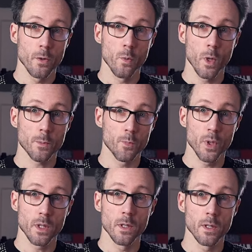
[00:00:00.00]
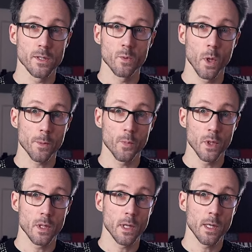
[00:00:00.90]
what pin is what
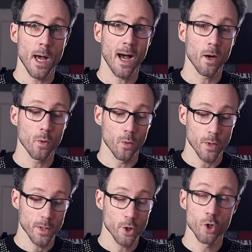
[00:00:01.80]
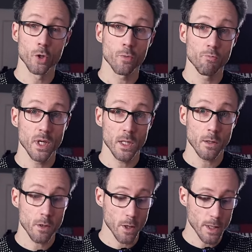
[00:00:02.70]
pin and how it should be
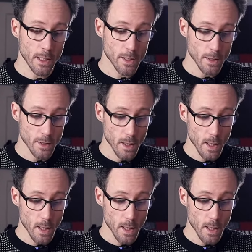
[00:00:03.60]
connected.